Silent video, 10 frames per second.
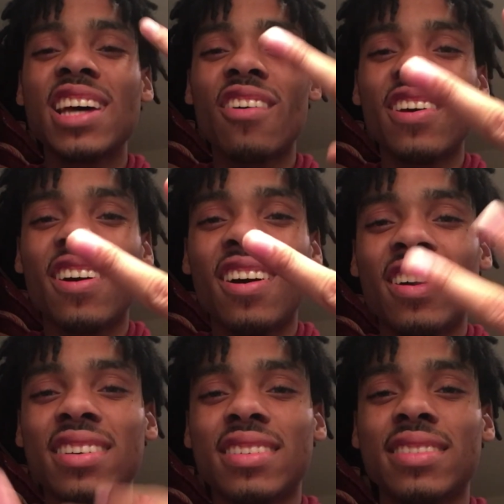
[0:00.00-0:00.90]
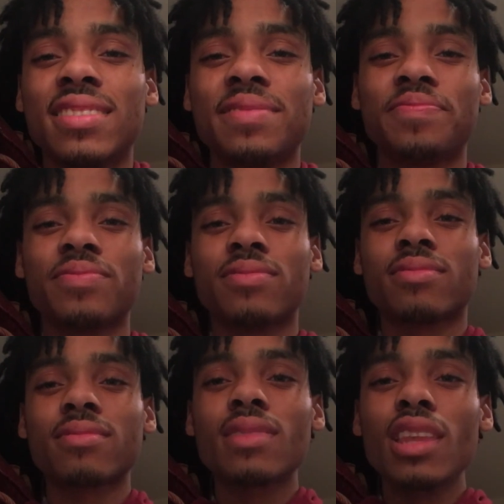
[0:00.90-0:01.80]
out, y'all.
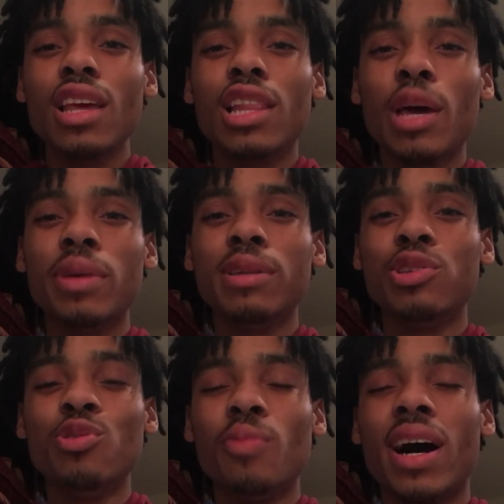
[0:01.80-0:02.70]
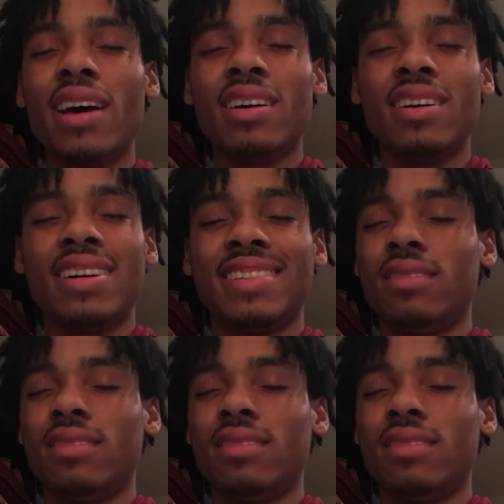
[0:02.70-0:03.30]
Let me do my uh,